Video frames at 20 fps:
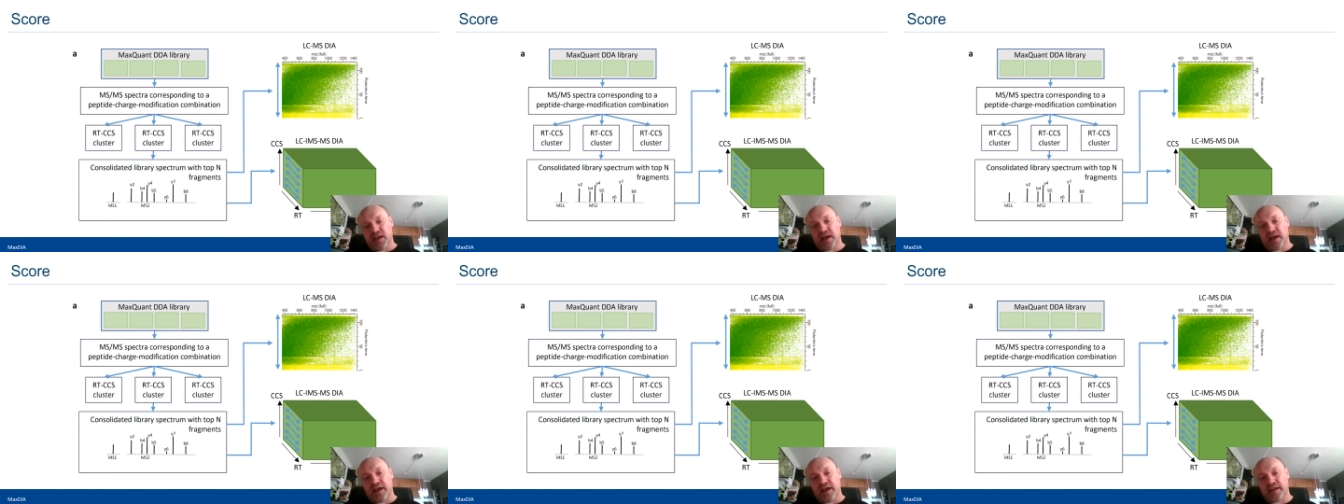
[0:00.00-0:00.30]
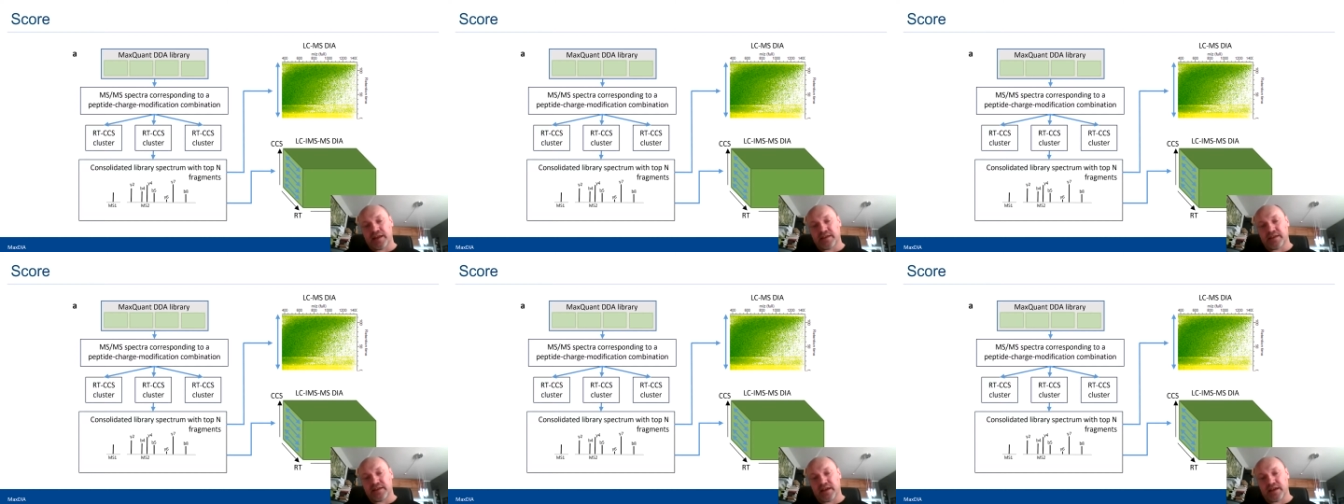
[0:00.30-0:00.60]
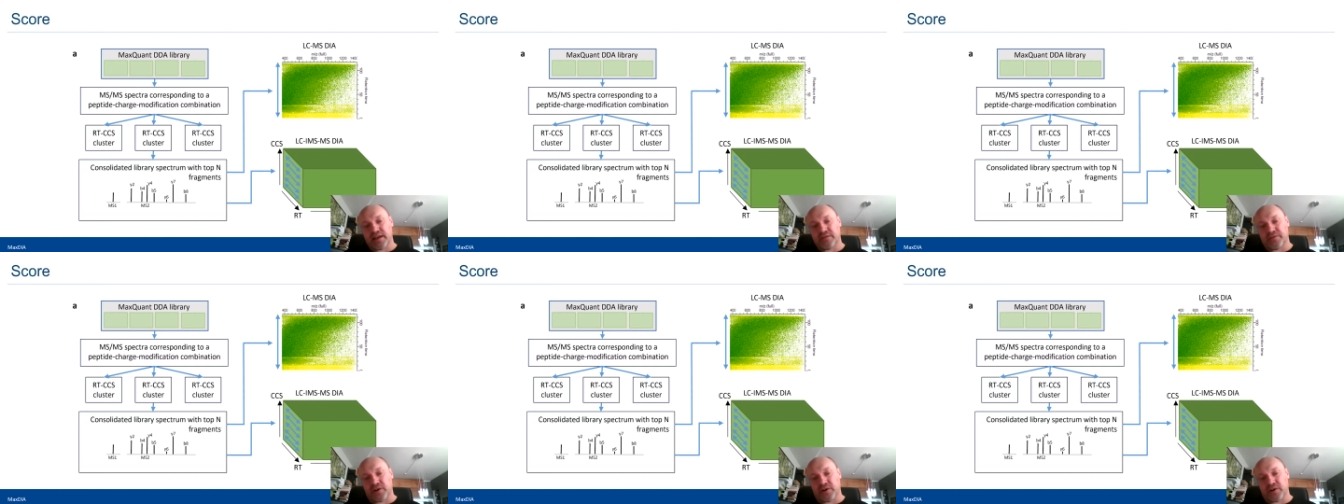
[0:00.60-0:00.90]
And
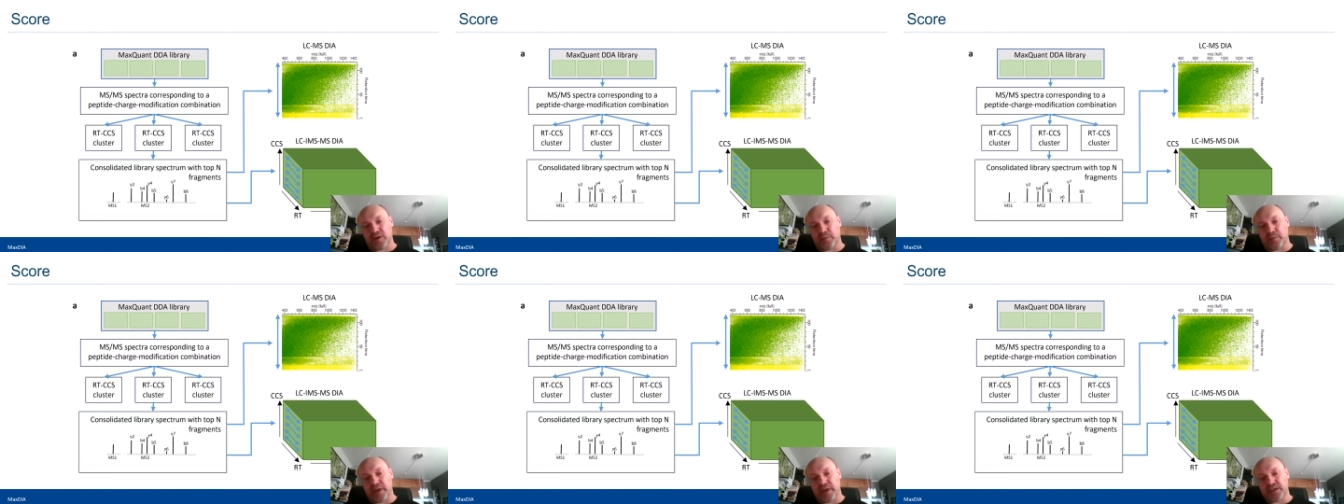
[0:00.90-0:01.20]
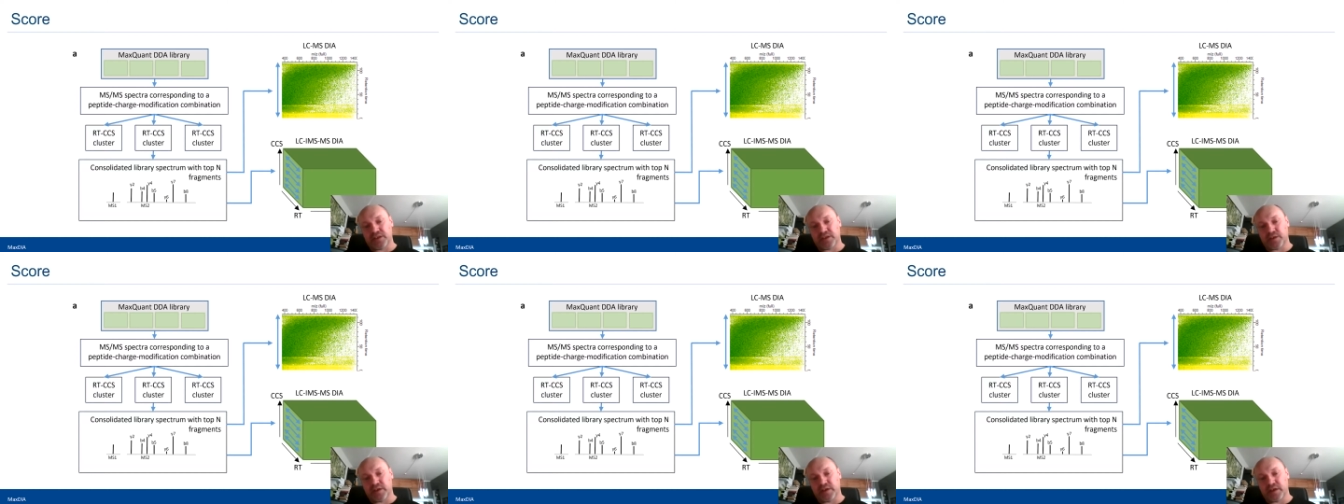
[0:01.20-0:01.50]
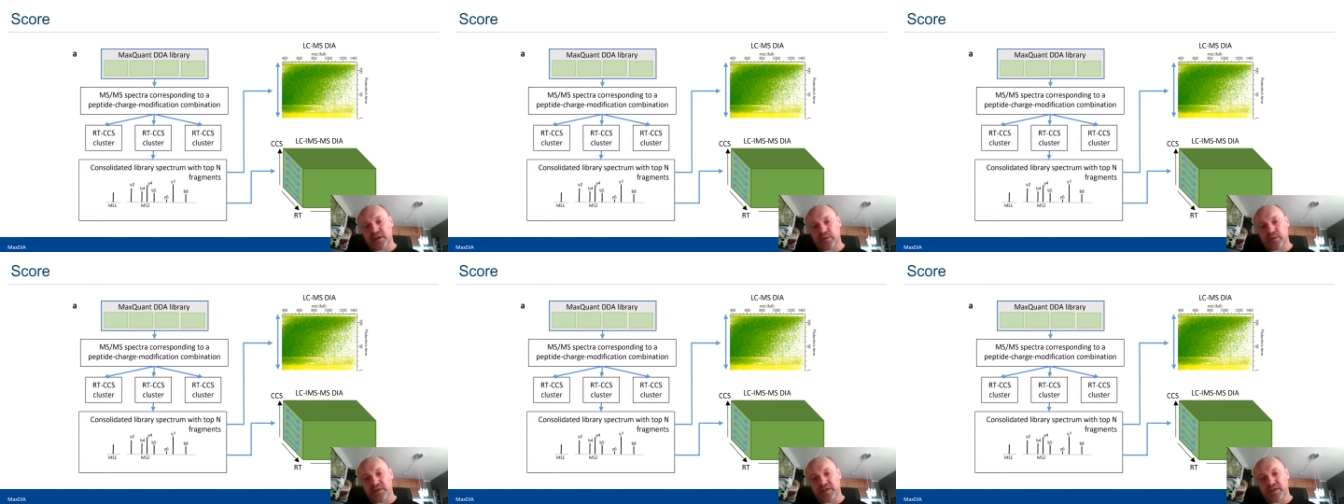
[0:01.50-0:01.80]
then for the
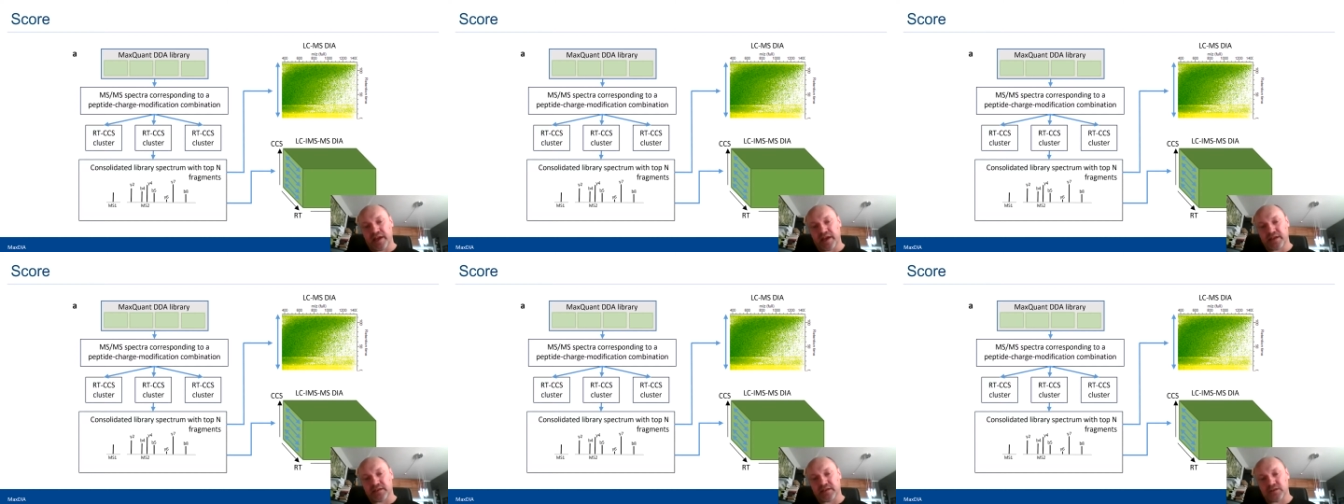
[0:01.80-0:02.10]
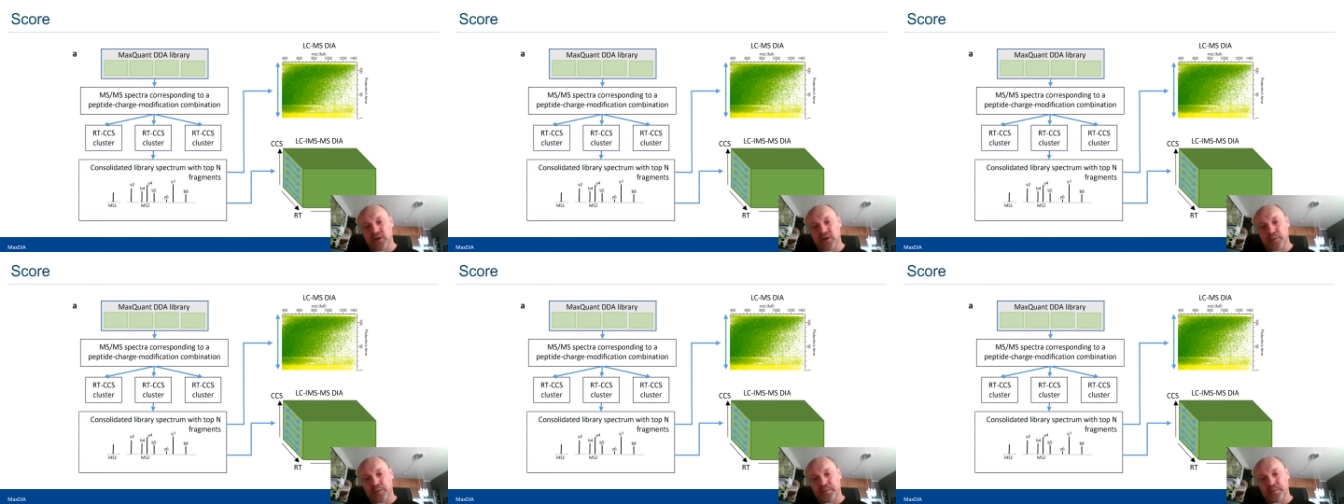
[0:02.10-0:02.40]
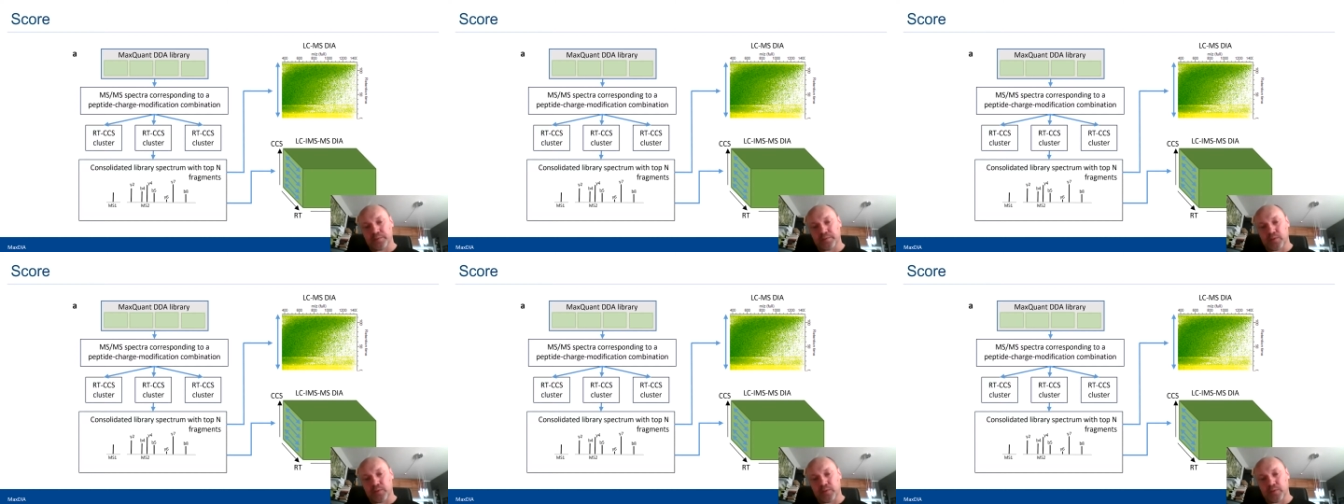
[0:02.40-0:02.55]
matching, we take the top